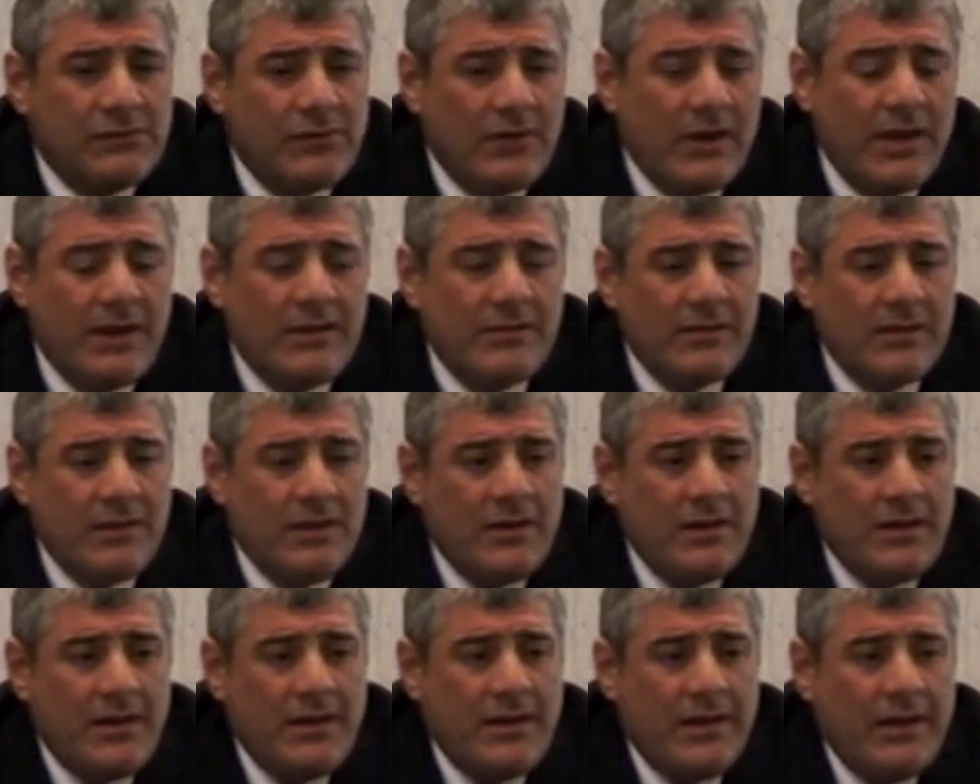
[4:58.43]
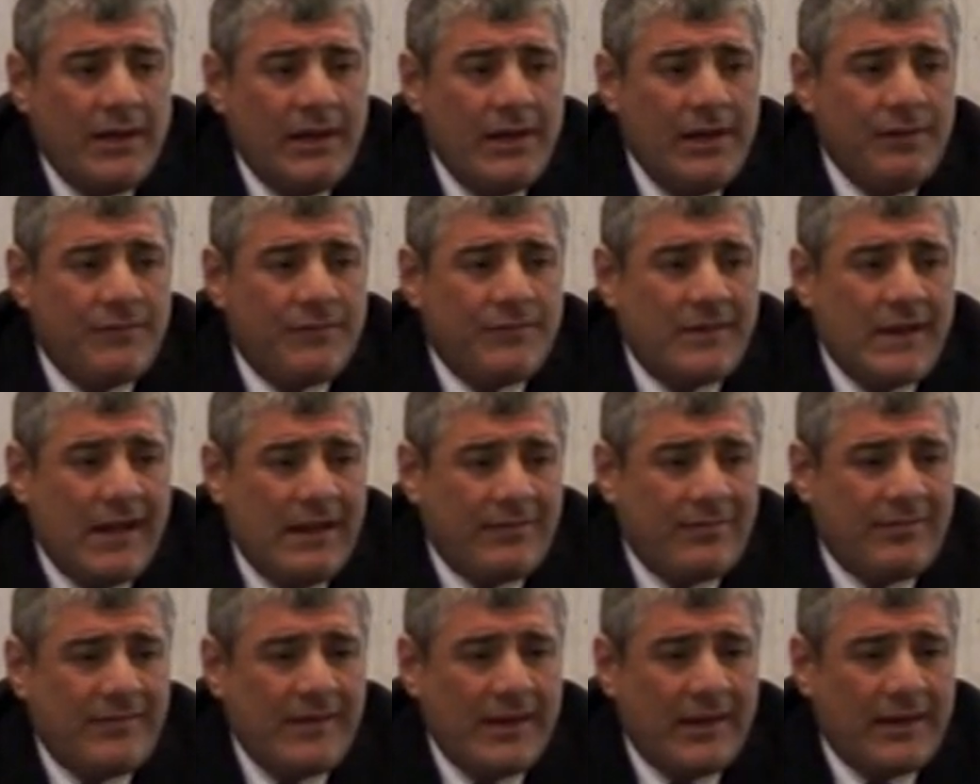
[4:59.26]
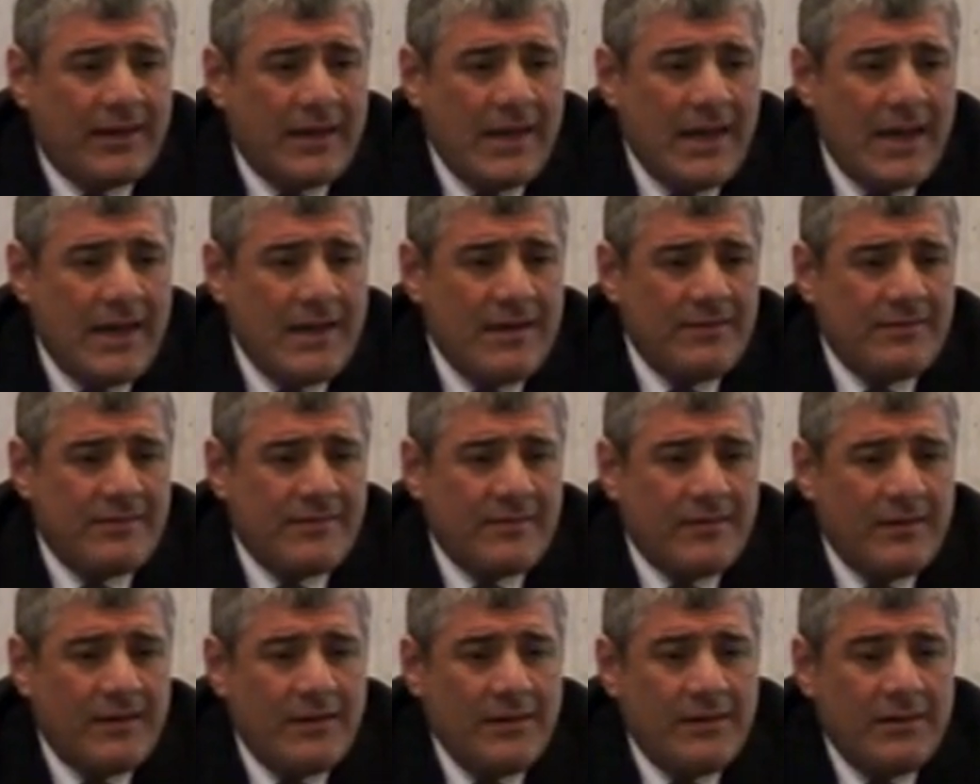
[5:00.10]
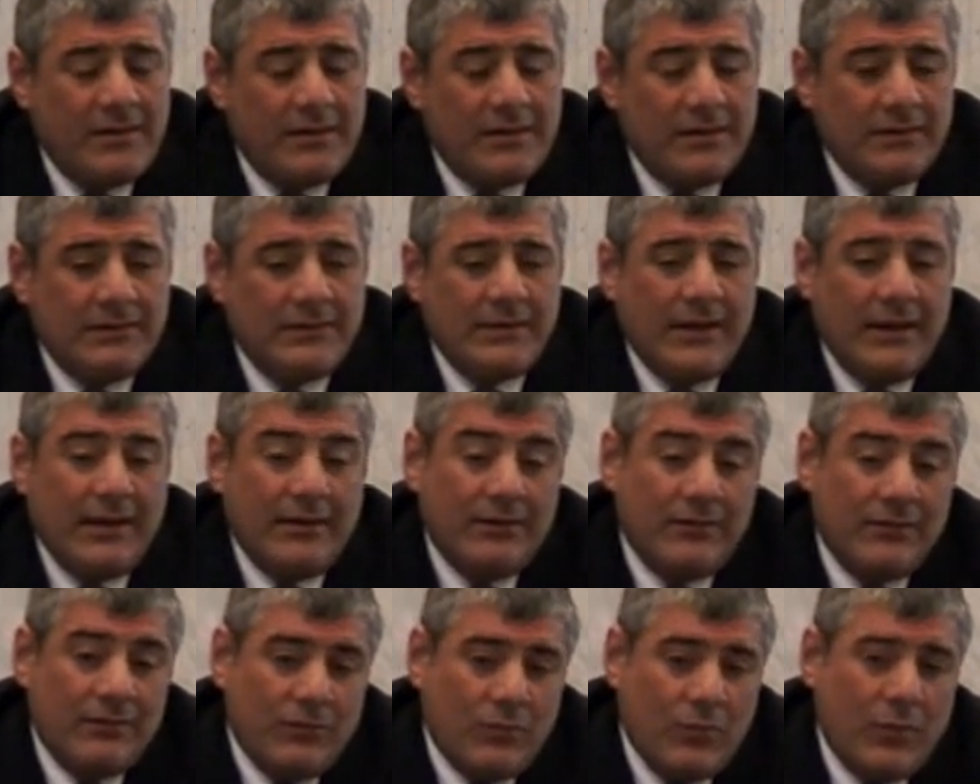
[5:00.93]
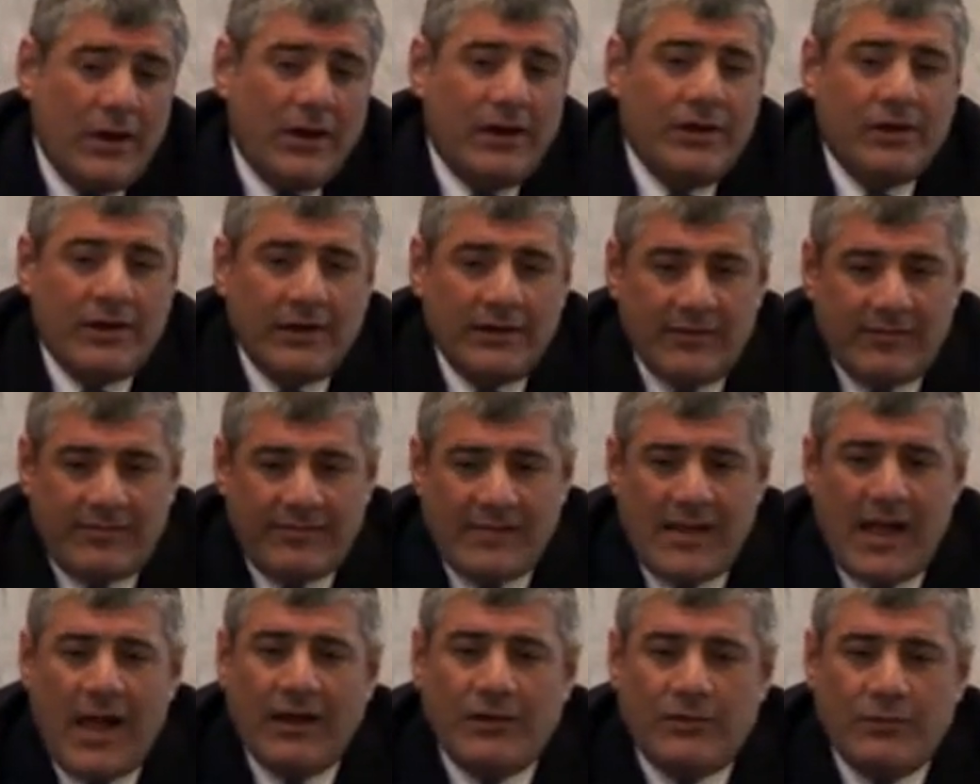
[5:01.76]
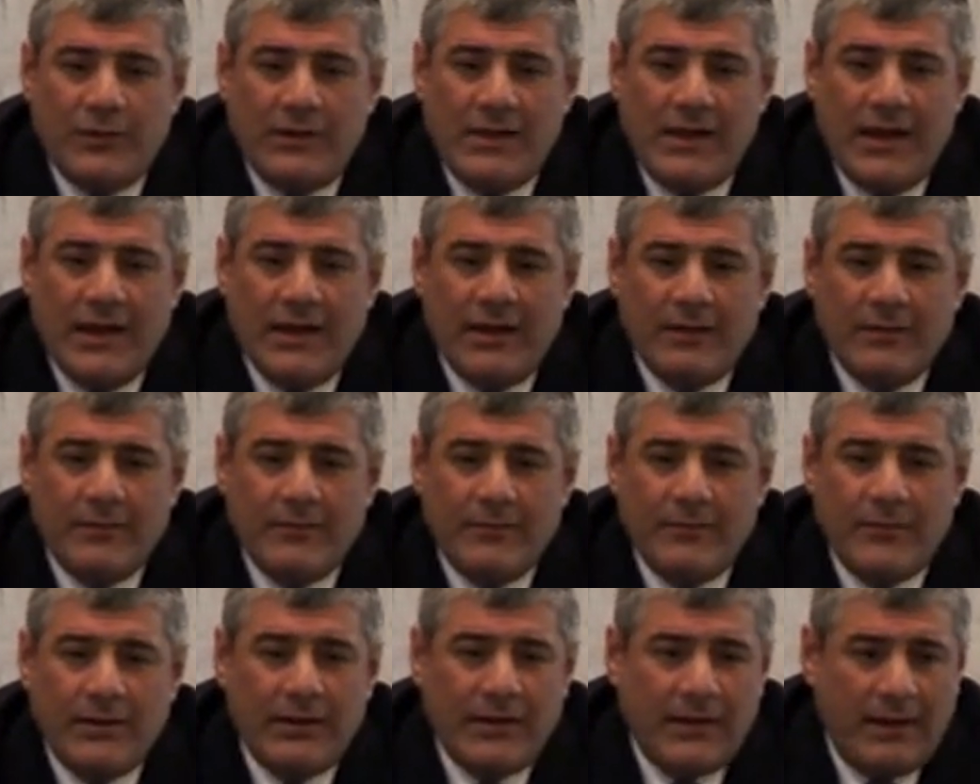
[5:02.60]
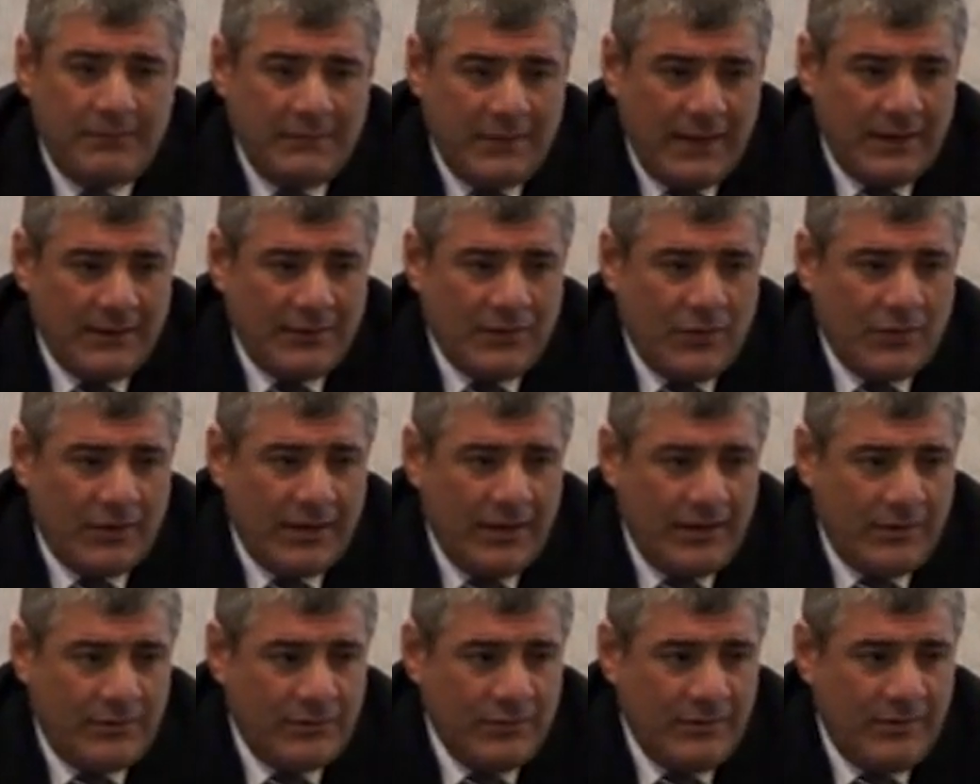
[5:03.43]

right? If that's the case, then where are you going to start with her? But I'm not talking